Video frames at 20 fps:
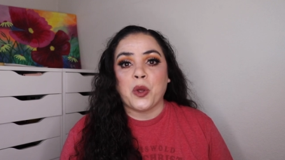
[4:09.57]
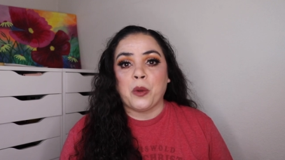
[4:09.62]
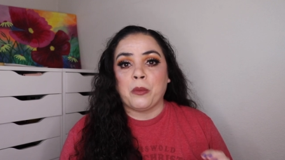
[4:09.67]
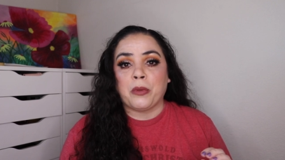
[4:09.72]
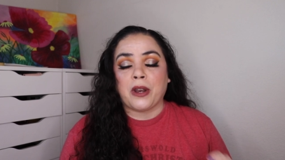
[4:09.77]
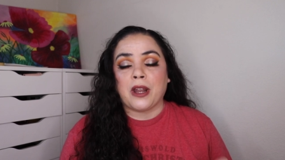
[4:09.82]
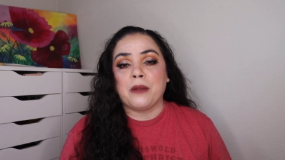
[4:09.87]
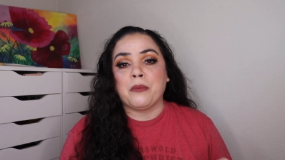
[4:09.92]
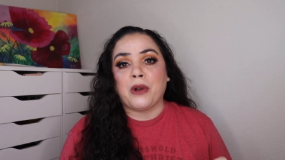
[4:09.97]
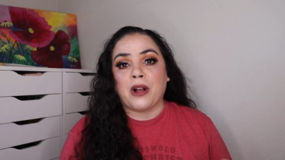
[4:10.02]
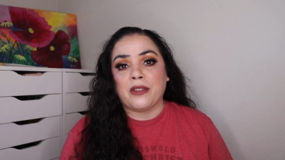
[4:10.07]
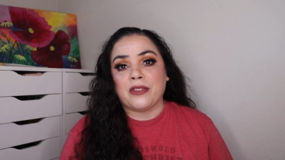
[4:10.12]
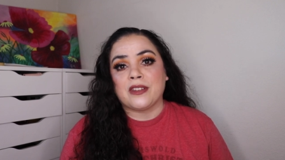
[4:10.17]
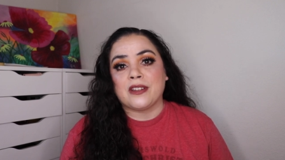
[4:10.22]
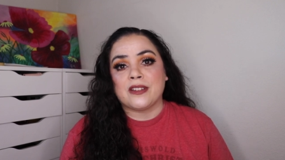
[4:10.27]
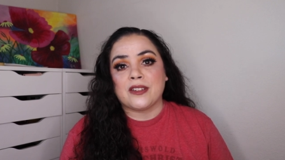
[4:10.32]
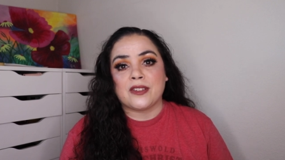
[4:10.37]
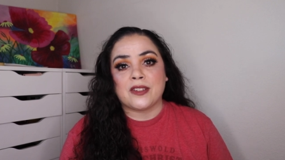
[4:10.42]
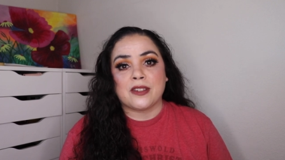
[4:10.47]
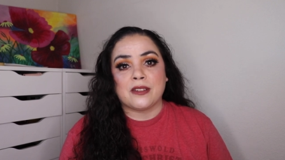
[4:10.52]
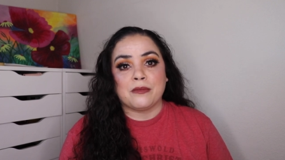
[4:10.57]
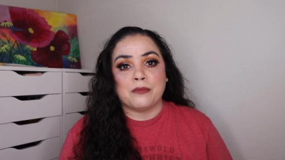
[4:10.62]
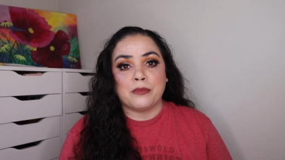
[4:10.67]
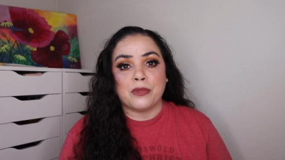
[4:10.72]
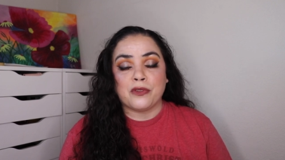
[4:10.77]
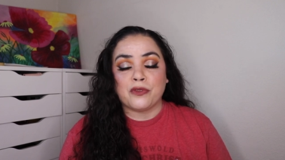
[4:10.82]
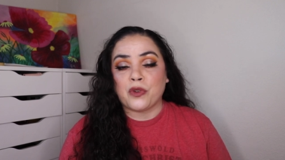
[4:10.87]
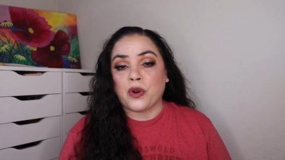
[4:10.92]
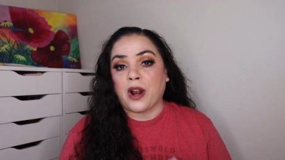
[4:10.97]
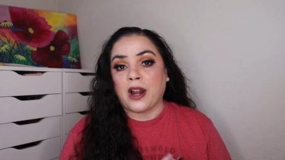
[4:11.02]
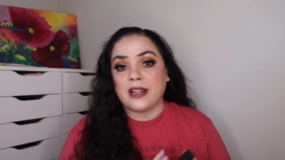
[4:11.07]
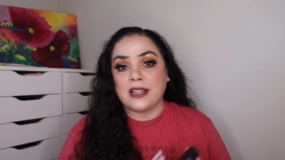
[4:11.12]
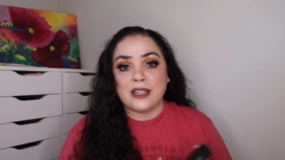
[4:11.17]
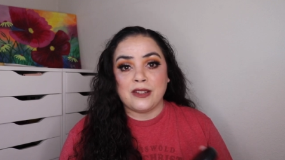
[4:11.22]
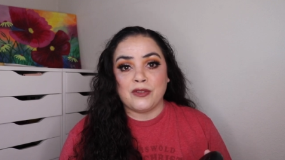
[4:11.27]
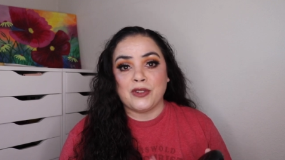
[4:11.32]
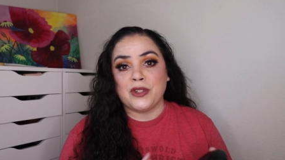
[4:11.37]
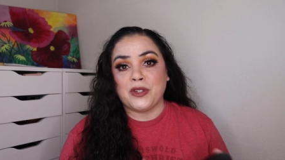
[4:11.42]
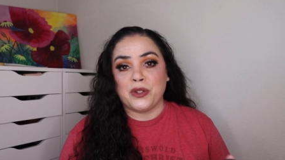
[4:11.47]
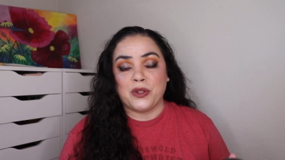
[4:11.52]
but I bought this before I
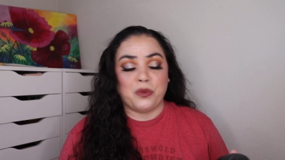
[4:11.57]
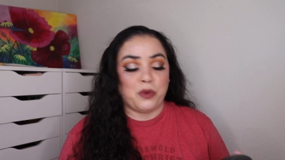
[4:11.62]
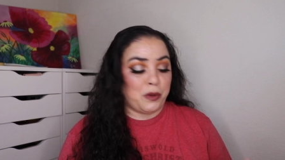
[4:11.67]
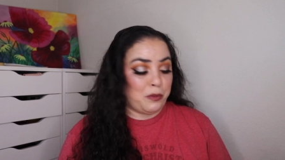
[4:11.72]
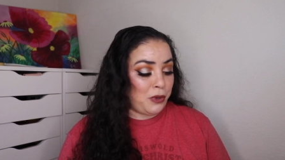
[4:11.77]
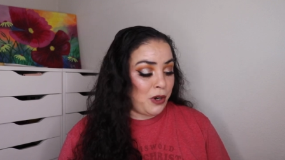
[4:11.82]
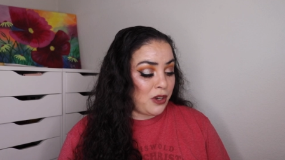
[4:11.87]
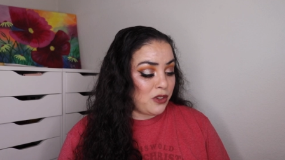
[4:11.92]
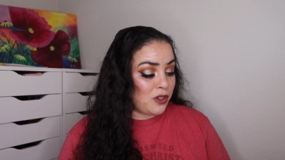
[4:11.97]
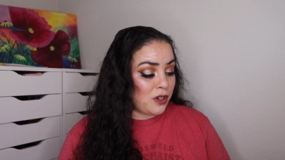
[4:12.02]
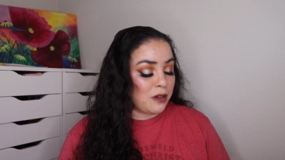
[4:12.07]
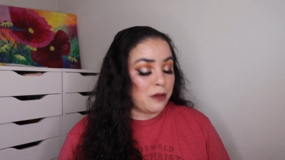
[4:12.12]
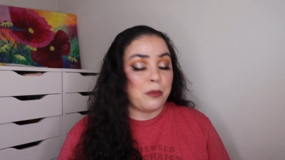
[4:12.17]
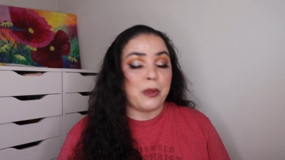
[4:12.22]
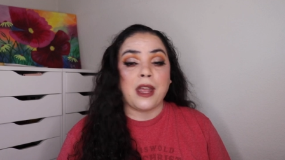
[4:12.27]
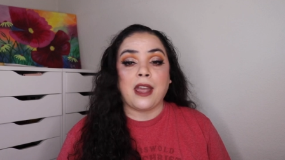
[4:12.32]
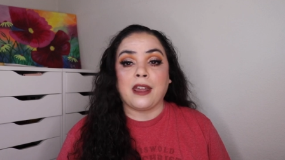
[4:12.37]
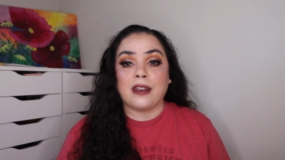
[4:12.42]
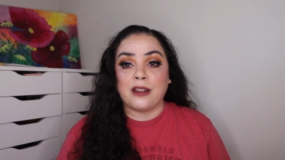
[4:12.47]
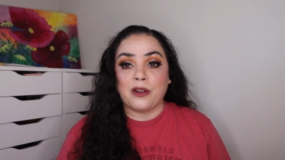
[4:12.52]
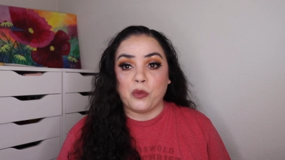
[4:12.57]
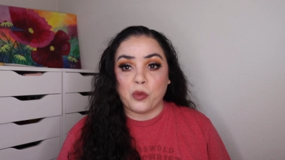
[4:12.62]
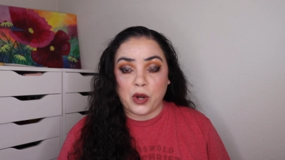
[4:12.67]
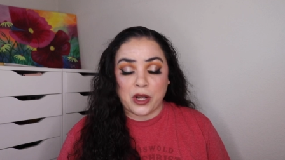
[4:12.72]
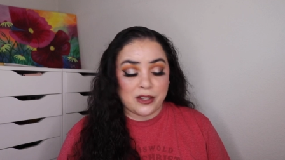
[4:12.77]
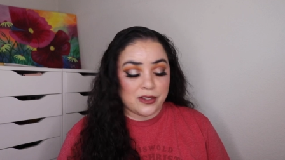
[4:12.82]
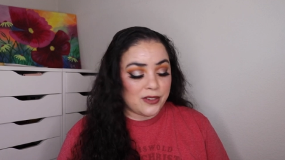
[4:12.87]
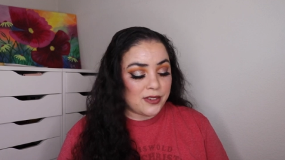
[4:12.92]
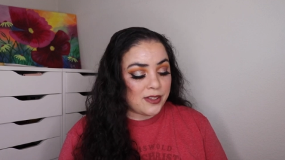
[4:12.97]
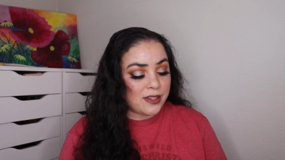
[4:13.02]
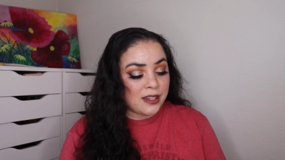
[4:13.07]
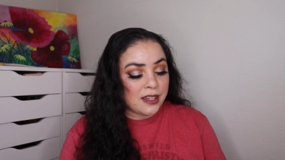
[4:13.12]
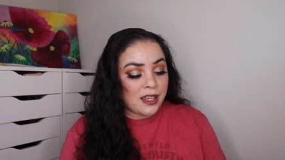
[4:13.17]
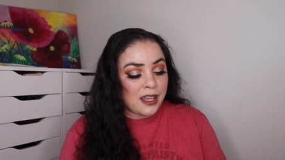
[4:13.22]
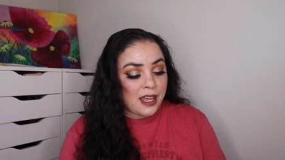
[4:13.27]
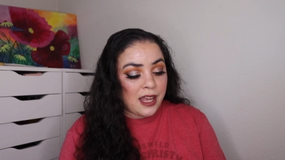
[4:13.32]
even knew what Project Panning was.